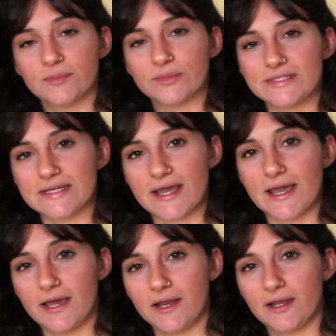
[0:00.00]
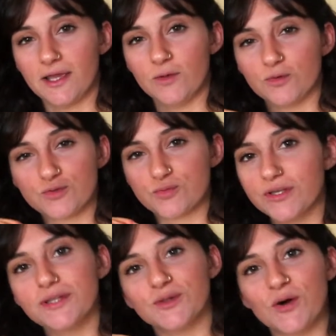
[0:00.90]
but then it was
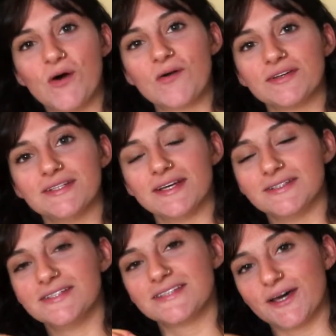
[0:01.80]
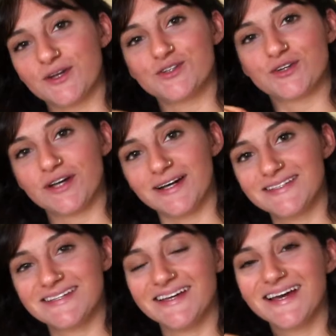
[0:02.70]
really long and then I decided to
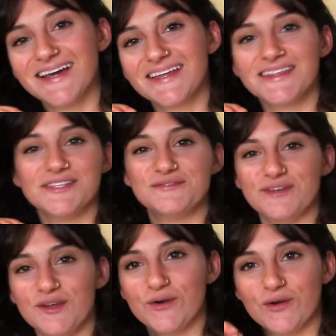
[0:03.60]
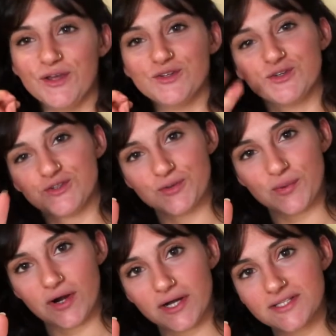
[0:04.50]
cut this video into two
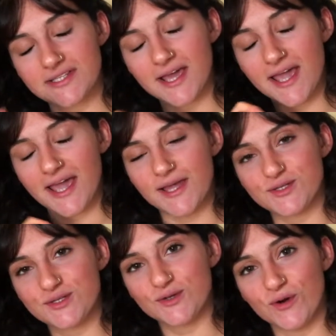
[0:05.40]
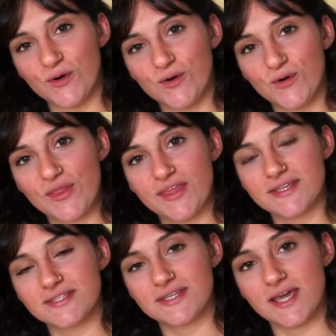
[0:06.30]
parts, and so
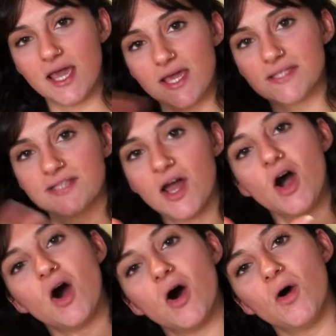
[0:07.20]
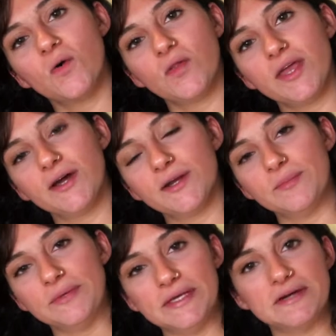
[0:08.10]
this is only gonna
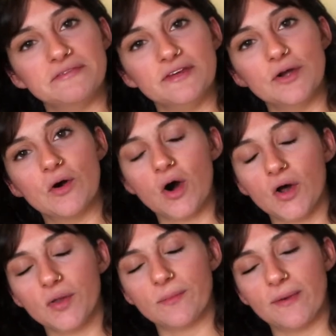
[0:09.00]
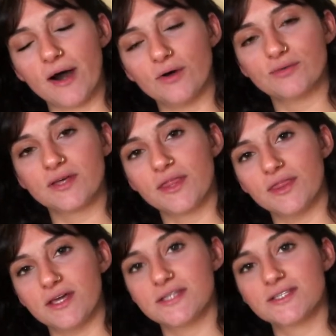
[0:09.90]
be a video all about
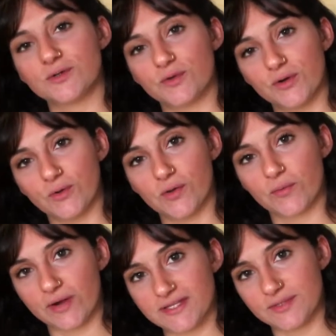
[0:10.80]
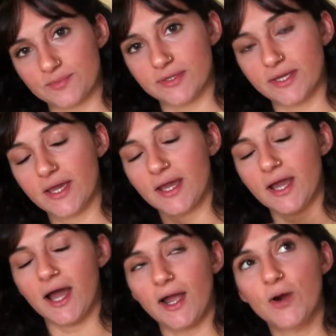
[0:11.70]
this granola recipe.
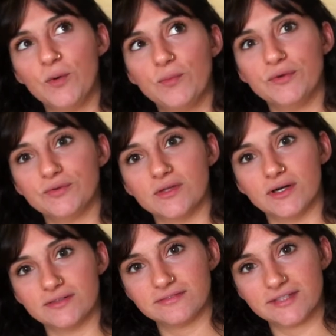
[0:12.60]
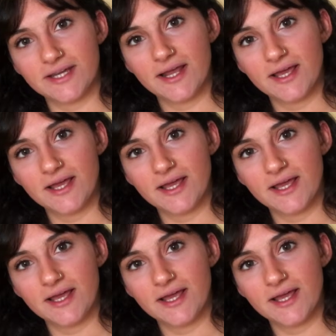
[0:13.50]
I hope you love it.